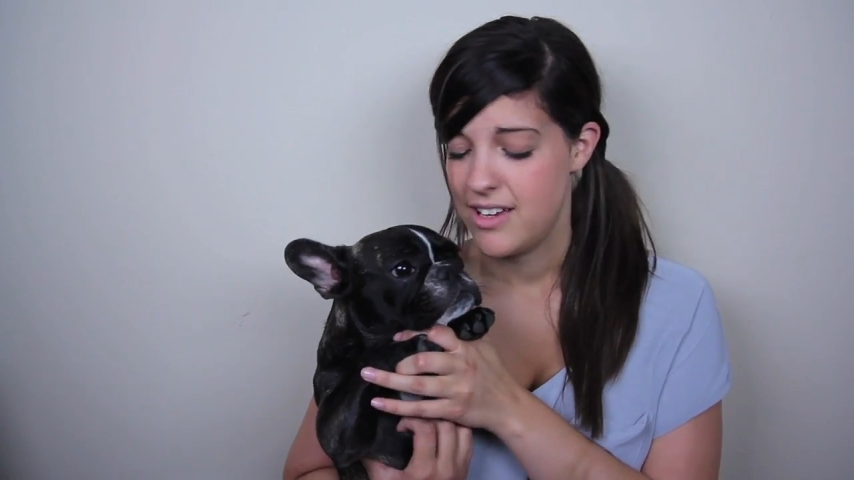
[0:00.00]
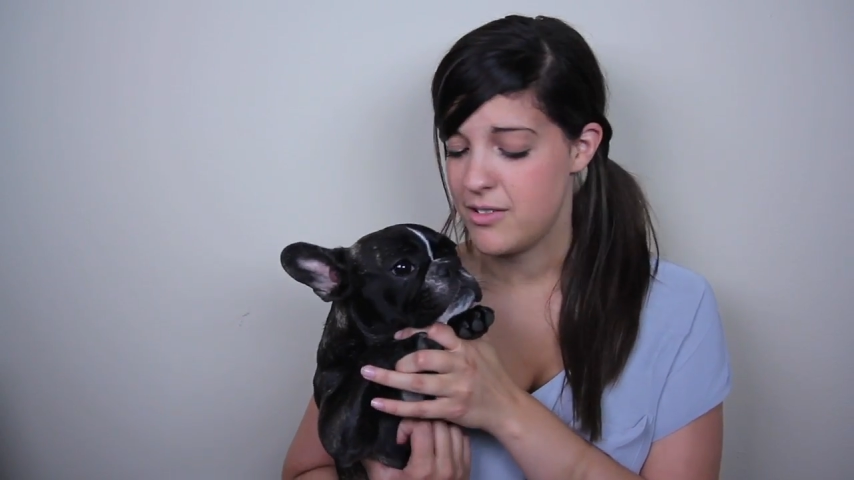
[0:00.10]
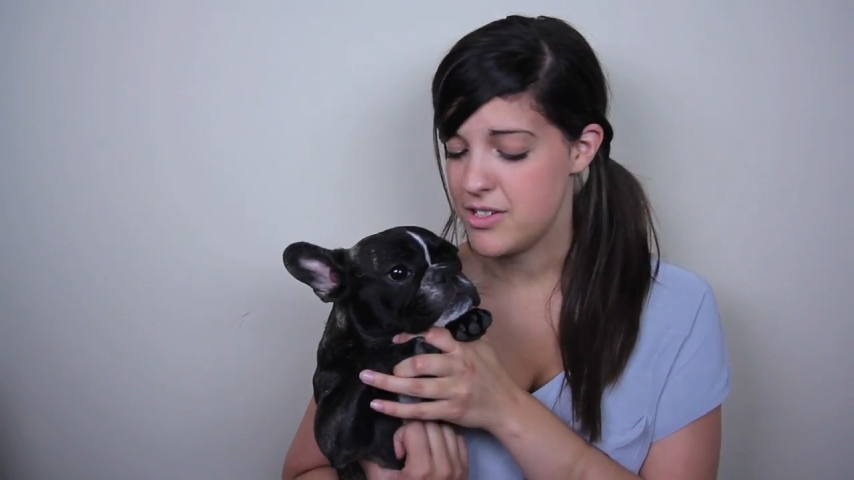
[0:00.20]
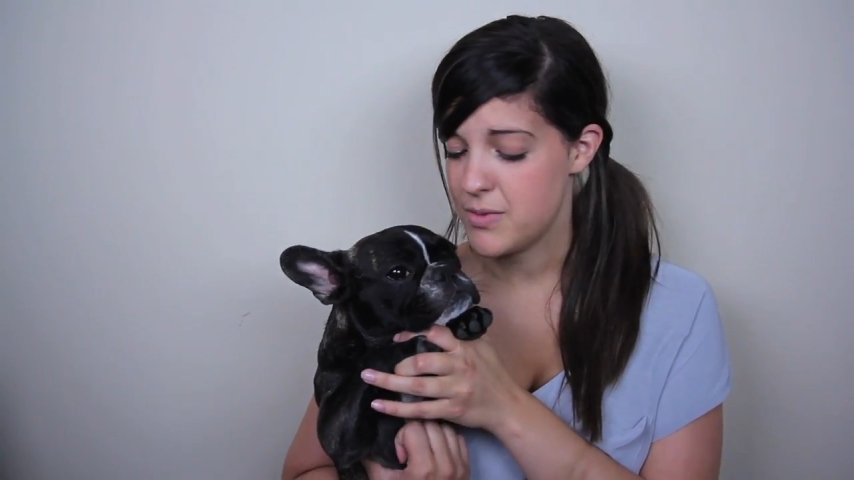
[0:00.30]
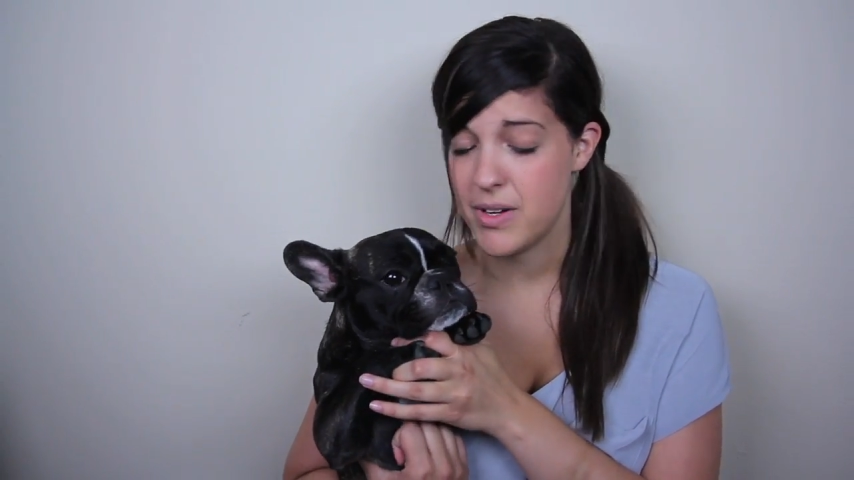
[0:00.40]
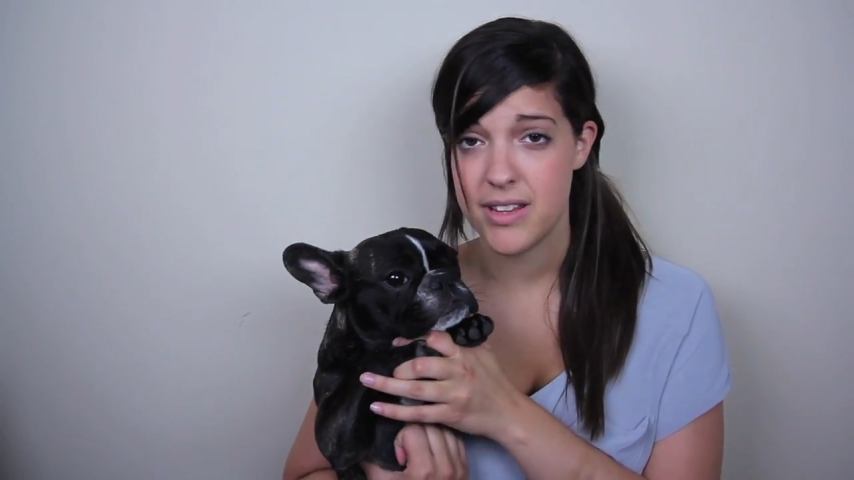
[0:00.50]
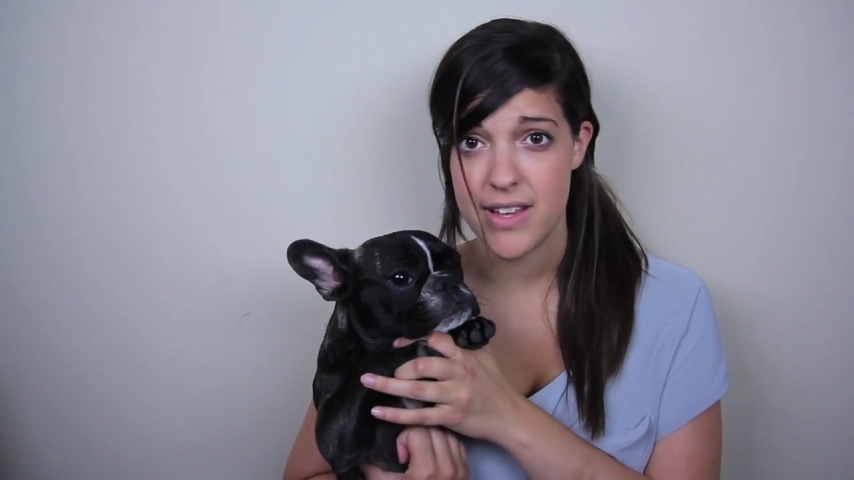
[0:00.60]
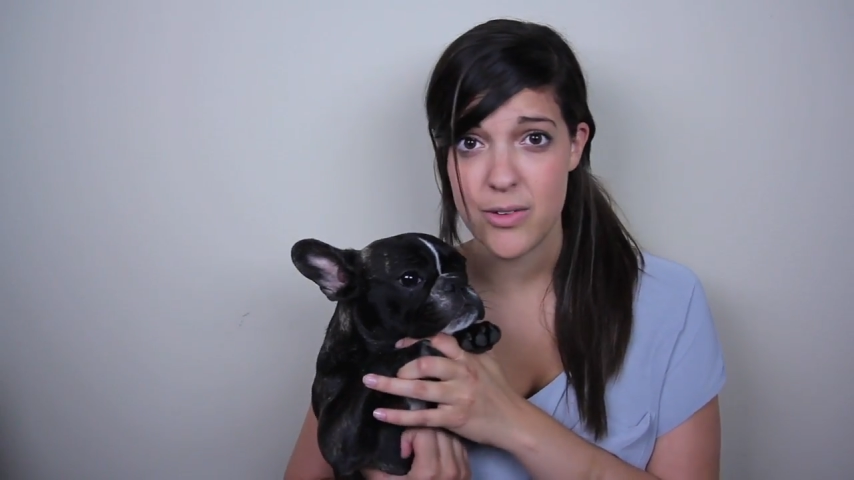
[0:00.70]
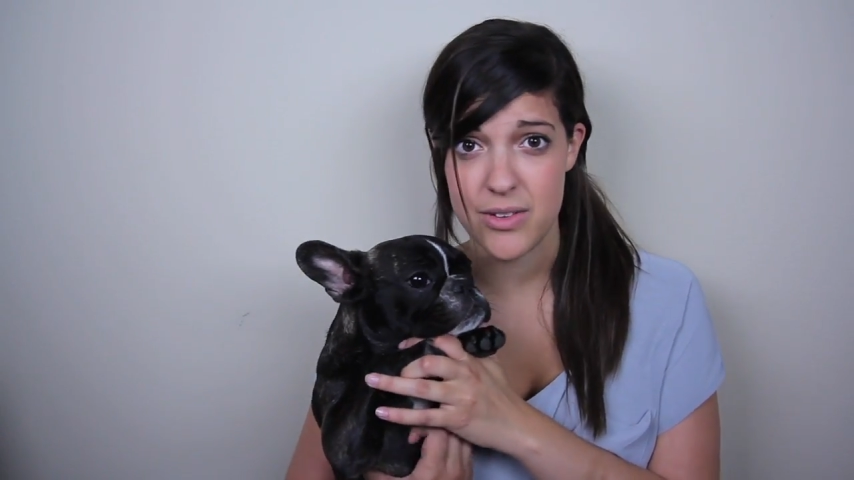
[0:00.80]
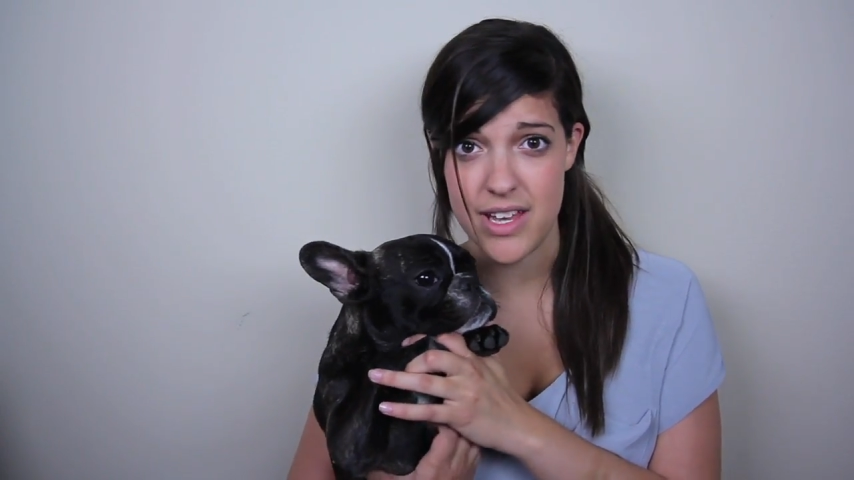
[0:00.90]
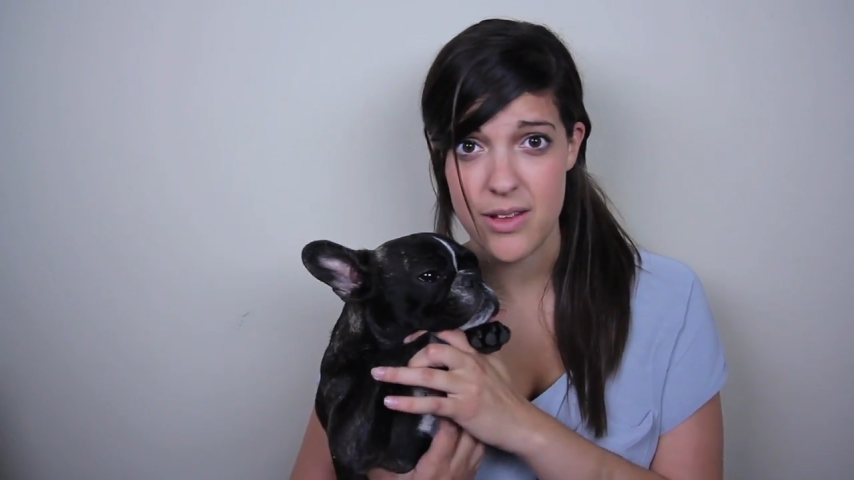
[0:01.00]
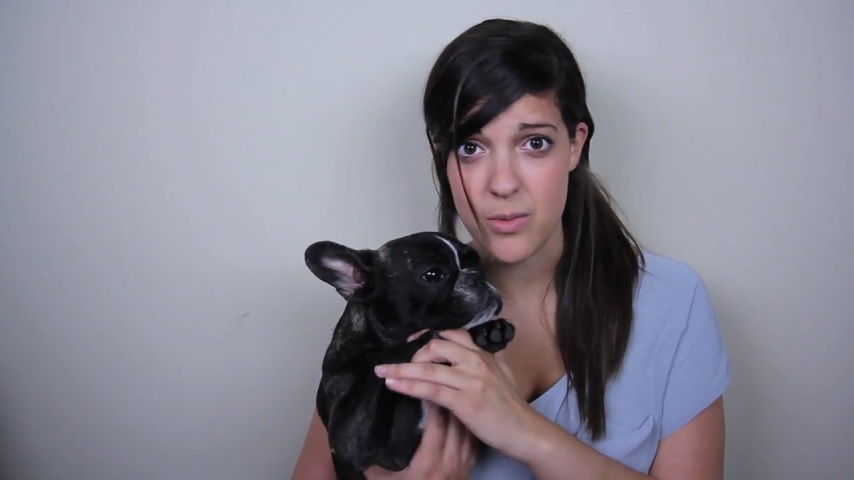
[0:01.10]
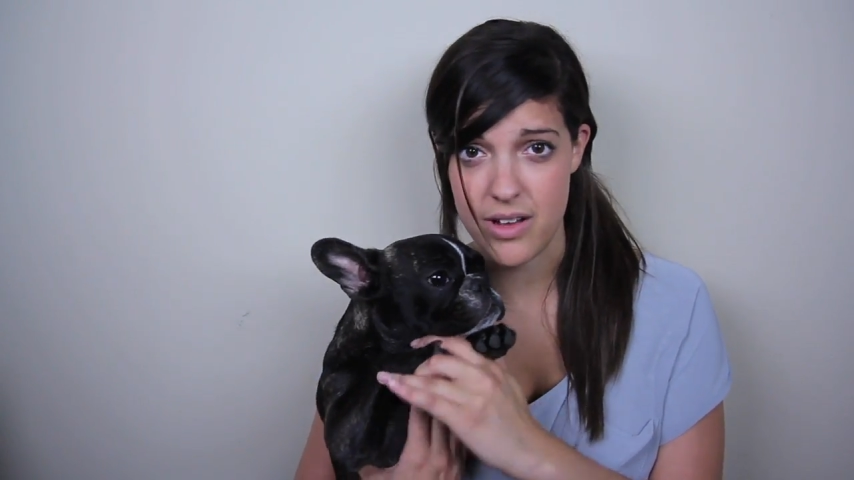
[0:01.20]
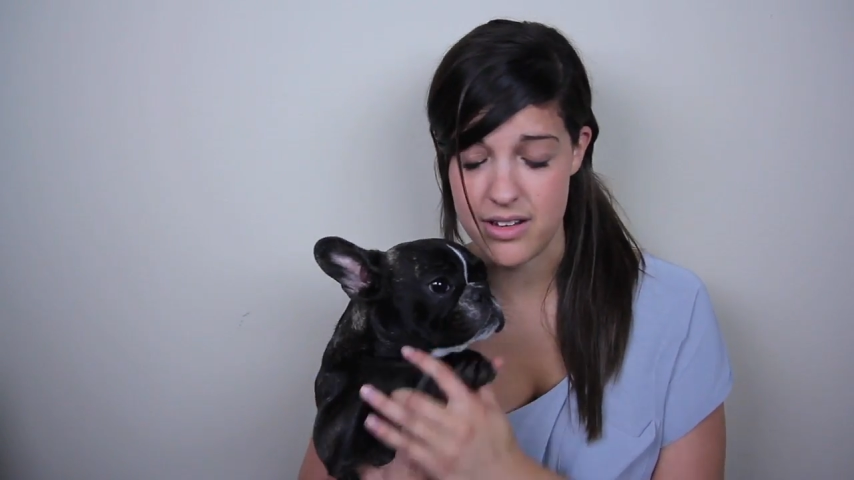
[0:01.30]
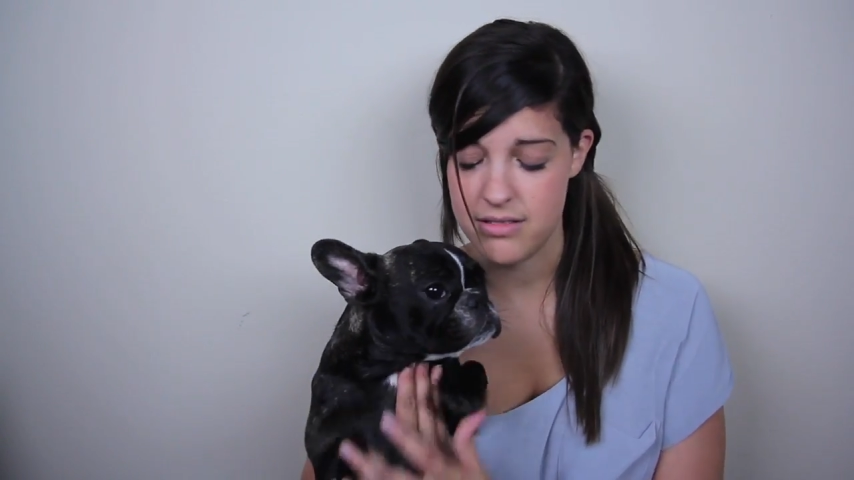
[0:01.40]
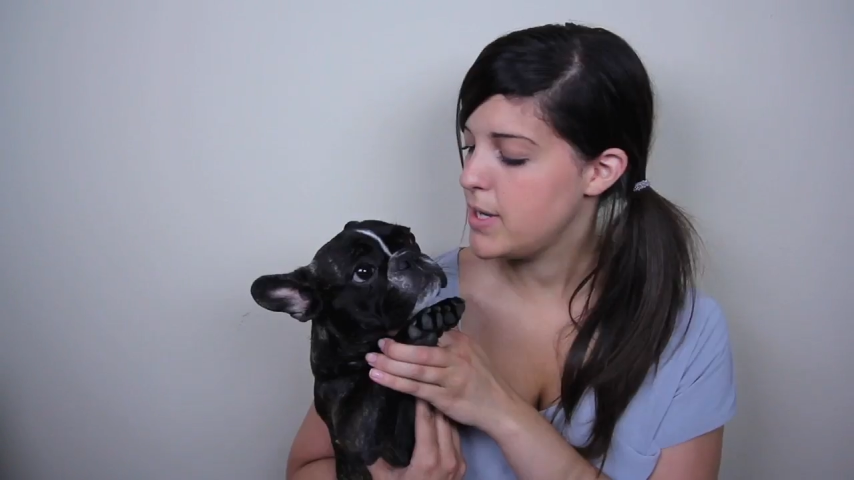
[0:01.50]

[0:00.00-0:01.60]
I don't just want to leave her with anyone.